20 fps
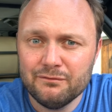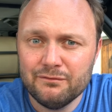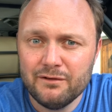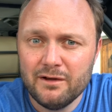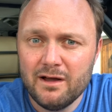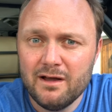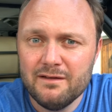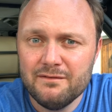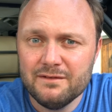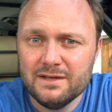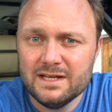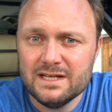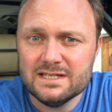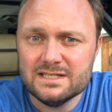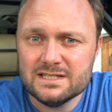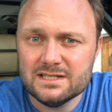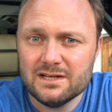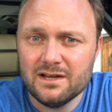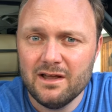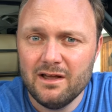5
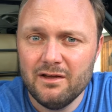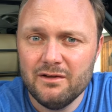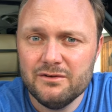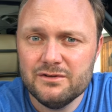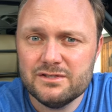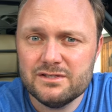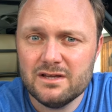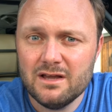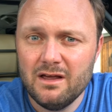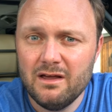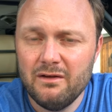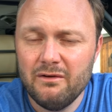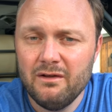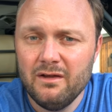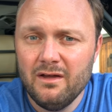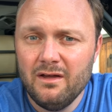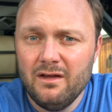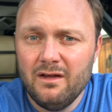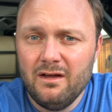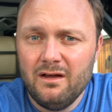years ago. So
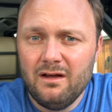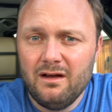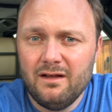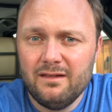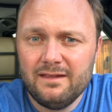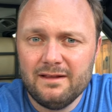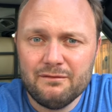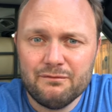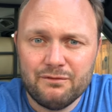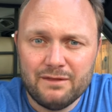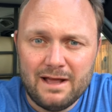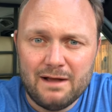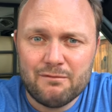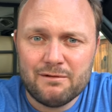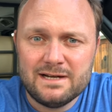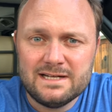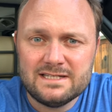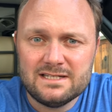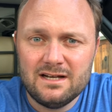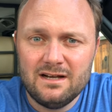I think for that
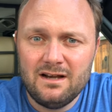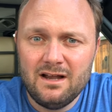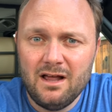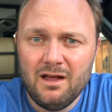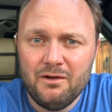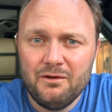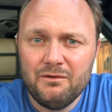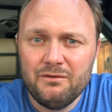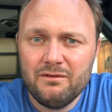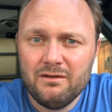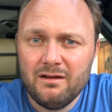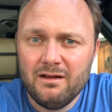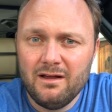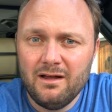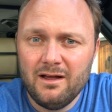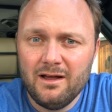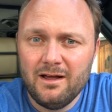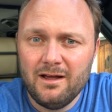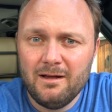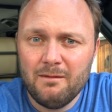reason alone,
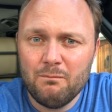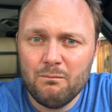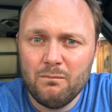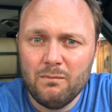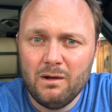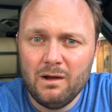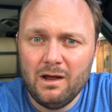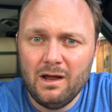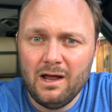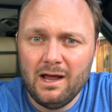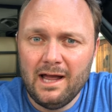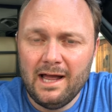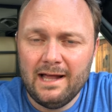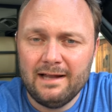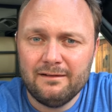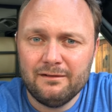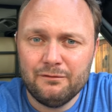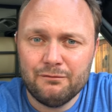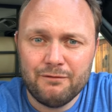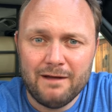
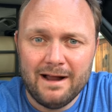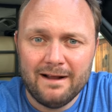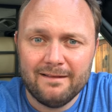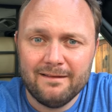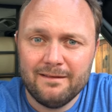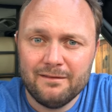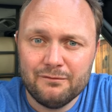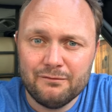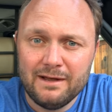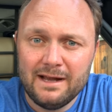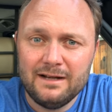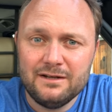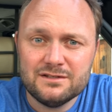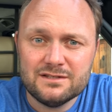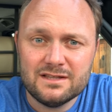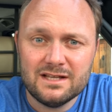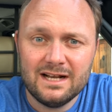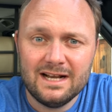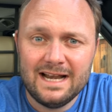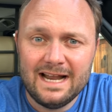and the fact that the values
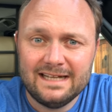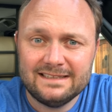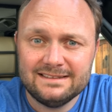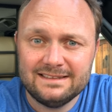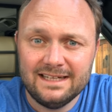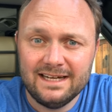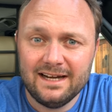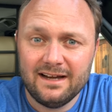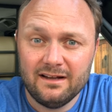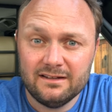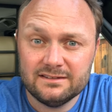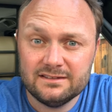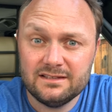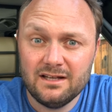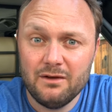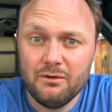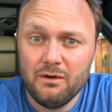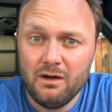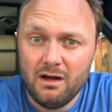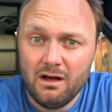of the classic are
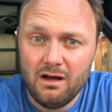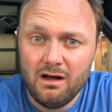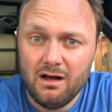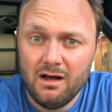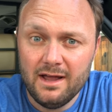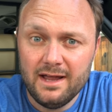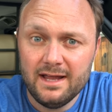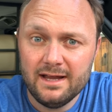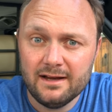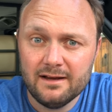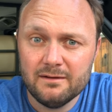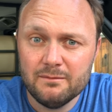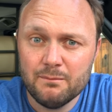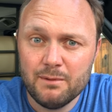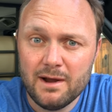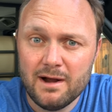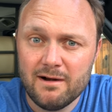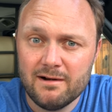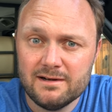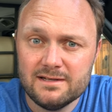so high in
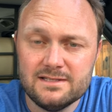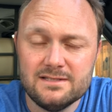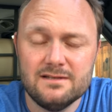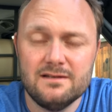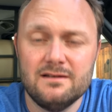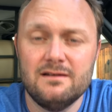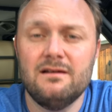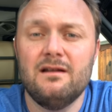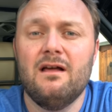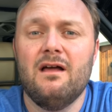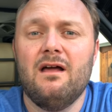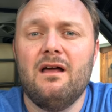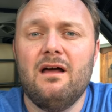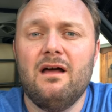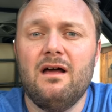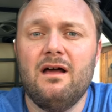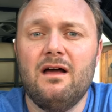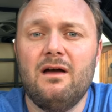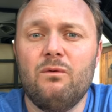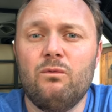comparison,
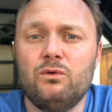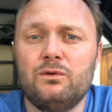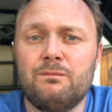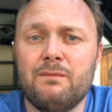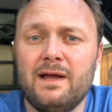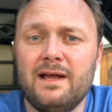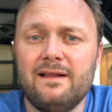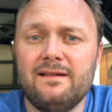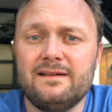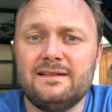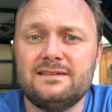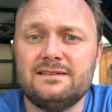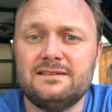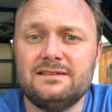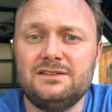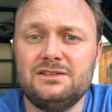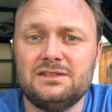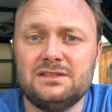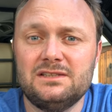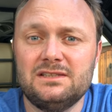would make this,
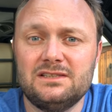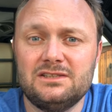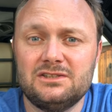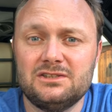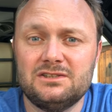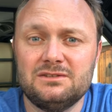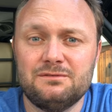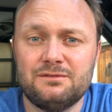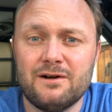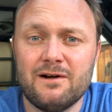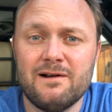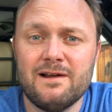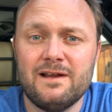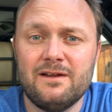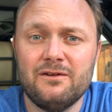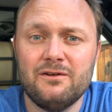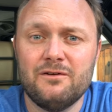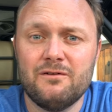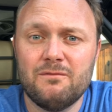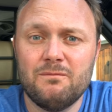you know, just a very
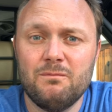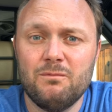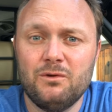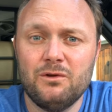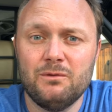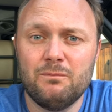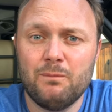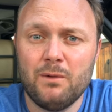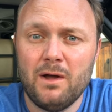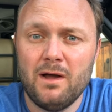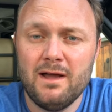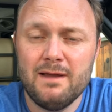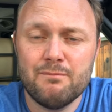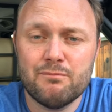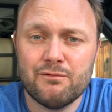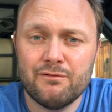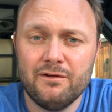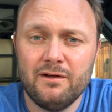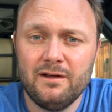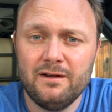good buy,
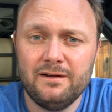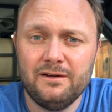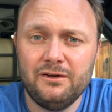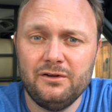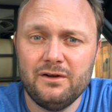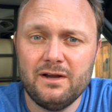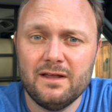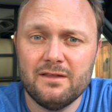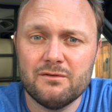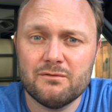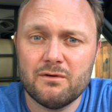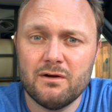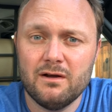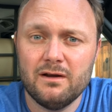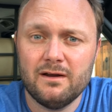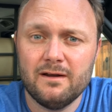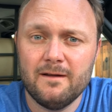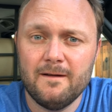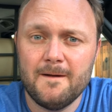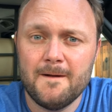providing you get the
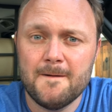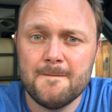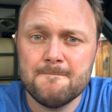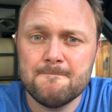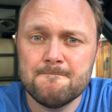right car.